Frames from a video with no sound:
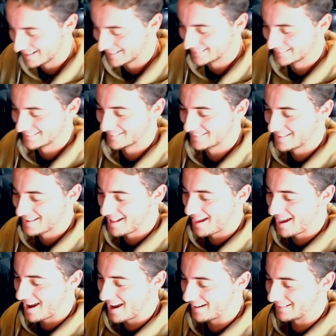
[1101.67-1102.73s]
different YouTube
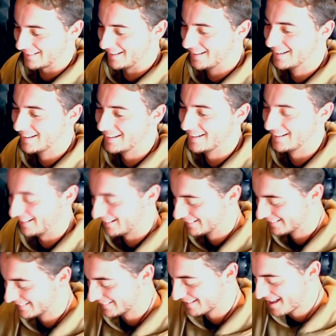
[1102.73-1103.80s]
channel right now and checked out something